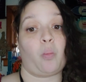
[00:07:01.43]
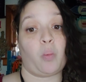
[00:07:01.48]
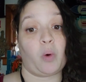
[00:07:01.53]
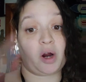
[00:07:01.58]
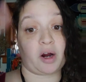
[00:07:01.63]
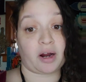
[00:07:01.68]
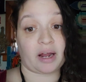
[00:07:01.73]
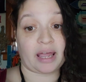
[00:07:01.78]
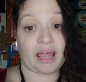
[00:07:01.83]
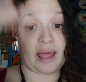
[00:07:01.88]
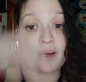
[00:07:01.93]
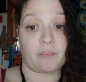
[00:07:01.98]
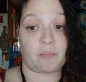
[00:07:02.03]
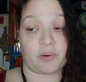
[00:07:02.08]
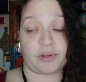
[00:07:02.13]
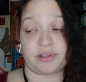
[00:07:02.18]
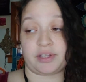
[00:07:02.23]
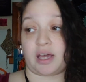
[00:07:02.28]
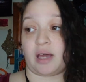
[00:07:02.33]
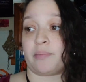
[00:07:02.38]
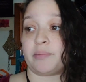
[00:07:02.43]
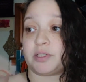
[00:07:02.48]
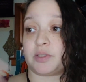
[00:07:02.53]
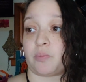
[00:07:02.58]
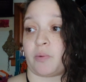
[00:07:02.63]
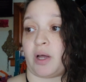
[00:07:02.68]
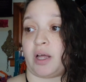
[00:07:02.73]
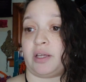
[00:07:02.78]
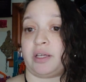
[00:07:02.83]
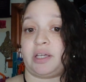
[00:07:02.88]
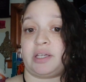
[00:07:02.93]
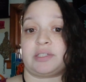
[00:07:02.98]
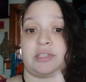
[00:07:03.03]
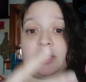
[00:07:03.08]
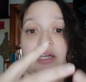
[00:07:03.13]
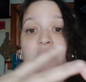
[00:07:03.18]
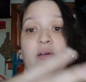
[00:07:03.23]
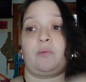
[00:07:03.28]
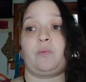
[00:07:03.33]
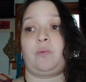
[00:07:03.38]
where I am with them, as well
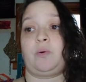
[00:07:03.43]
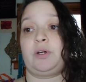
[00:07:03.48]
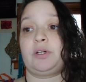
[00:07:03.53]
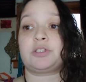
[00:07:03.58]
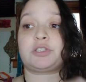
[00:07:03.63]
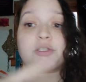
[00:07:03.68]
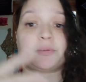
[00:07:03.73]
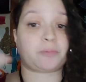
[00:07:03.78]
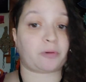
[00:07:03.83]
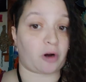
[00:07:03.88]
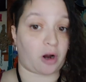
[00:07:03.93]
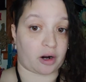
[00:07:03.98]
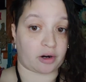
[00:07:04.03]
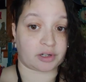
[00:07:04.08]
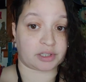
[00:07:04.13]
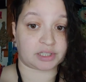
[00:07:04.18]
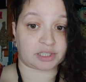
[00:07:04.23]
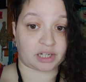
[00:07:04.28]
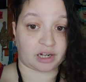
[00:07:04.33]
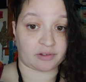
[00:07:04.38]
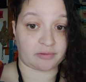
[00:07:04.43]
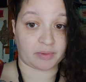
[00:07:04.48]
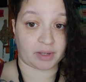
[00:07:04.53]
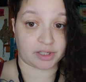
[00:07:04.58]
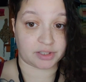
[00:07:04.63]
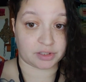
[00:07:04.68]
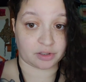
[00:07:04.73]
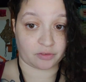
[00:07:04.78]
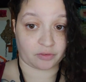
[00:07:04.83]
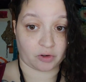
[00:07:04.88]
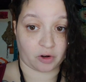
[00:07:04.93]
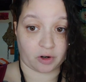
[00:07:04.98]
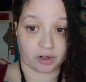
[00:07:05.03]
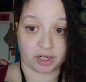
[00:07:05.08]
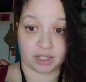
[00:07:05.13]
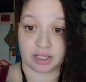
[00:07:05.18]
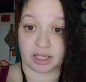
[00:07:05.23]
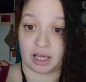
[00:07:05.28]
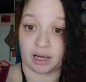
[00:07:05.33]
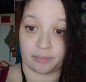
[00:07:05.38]
as here's the progress that I've made so far
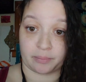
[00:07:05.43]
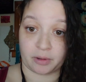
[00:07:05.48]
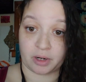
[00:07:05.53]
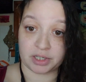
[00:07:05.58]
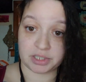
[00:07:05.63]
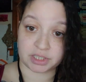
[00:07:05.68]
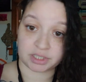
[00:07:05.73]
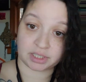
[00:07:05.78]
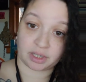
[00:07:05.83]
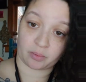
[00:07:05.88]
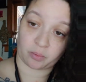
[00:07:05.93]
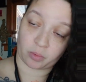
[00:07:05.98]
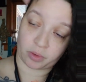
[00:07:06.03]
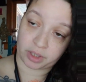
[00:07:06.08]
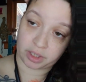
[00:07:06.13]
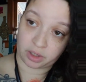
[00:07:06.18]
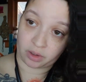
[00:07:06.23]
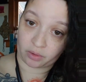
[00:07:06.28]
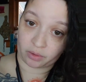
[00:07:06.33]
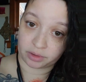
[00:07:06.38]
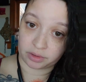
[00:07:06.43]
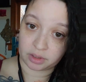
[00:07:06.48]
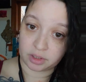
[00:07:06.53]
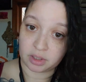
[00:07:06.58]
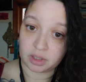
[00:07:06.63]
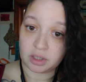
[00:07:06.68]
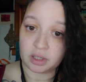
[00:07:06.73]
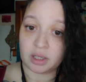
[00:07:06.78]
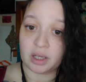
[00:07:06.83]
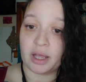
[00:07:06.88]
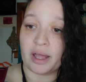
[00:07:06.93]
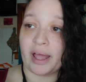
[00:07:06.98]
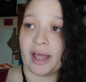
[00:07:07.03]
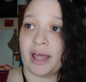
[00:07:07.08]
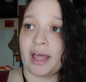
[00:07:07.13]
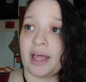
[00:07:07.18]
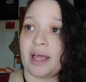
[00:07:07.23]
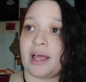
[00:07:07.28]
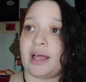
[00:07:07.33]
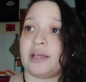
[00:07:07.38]
and any kind of projects I'm working on.
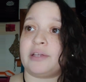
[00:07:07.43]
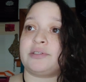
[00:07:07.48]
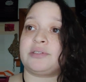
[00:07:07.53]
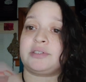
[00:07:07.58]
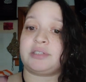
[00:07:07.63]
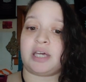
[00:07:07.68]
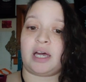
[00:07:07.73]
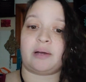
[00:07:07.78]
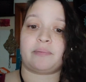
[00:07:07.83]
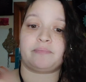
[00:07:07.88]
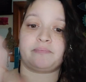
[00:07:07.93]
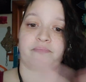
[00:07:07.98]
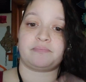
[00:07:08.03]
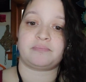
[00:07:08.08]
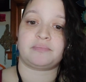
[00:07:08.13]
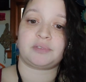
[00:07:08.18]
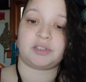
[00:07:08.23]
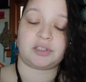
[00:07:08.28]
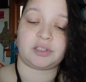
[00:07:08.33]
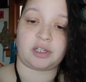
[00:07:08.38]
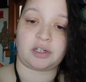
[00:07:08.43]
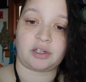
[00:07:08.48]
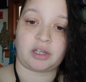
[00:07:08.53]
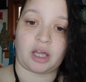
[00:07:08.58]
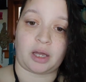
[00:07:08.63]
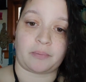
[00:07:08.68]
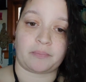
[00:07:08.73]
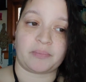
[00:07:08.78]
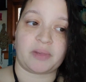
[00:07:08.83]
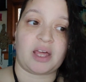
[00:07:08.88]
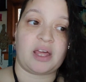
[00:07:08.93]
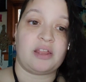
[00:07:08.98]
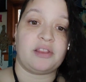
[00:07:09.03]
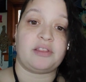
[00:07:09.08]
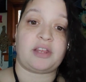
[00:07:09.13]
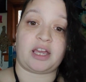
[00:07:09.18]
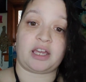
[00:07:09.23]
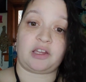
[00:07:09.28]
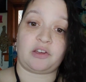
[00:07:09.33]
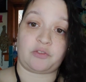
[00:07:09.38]
And yeah, so there you go.
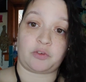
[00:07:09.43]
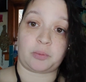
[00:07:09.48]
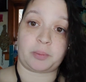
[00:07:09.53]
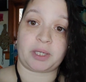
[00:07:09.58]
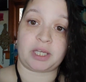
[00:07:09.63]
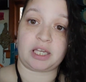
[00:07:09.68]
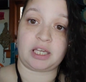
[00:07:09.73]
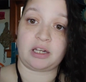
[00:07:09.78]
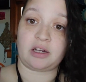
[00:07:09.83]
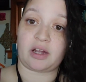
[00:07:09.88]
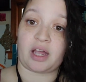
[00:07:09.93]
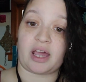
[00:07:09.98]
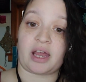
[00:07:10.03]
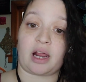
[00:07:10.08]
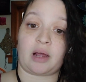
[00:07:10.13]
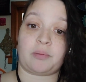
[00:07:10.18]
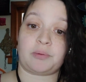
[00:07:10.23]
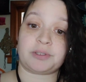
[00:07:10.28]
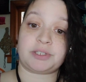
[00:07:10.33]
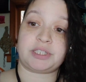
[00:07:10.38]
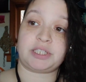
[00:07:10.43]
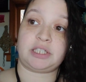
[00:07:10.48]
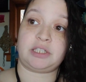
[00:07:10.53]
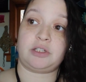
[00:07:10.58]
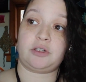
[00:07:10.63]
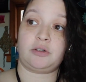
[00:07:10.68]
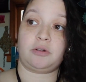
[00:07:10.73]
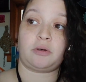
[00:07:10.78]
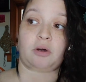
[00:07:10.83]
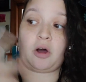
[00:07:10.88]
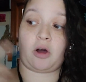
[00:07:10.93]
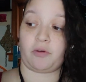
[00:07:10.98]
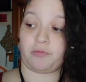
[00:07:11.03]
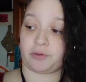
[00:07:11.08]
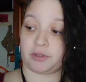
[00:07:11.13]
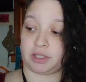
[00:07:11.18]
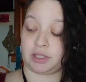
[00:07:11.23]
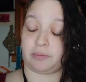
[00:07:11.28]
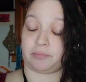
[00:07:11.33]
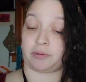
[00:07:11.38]
Thank you for being here, and I will see you
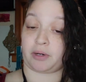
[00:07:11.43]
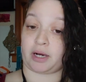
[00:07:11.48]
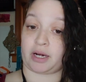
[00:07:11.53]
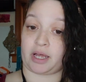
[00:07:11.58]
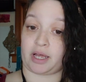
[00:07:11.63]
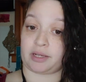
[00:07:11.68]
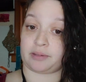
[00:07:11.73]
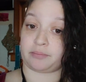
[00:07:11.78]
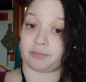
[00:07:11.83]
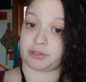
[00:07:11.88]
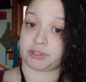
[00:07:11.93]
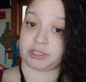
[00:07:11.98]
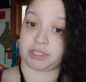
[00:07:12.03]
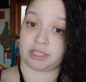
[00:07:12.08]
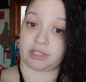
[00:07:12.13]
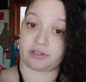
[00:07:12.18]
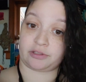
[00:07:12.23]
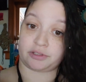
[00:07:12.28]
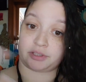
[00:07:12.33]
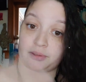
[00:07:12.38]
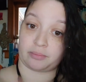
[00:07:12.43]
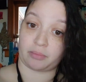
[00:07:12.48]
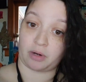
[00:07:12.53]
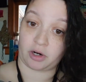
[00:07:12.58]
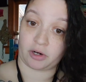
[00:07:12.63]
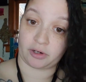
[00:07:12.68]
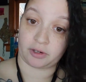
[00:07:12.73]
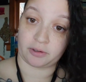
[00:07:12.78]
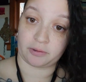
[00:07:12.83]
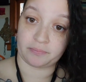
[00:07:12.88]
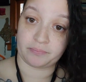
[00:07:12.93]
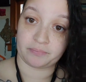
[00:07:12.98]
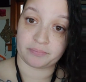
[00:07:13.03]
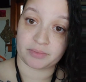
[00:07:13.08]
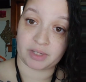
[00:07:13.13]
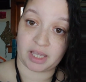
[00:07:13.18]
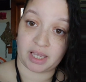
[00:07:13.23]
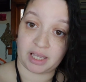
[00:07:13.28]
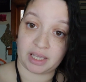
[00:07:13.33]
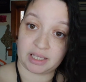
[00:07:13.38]
hopefully bright-eyed and bushy-tailed tomorrow.
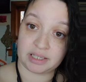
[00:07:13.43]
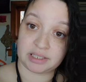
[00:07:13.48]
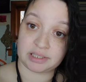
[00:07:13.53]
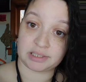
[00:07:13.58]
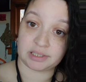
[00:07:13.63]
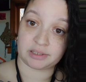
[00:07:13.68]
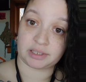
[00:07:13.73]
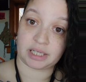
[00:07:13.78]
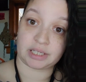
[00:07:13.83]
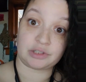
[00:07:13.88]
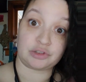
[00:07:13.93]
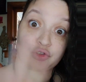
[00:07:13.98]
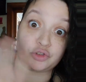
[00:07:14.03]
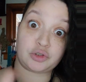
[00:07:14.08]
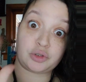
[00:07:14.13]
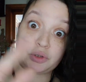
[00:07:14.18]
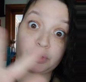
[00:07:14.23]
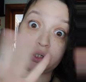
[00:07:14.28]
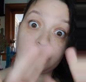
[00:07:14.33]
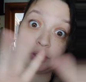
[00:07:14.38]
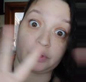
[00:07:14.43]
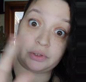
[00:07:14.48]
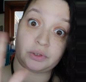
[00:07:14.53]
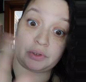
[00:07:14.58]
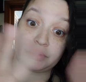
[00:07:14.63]
And until then, toodles.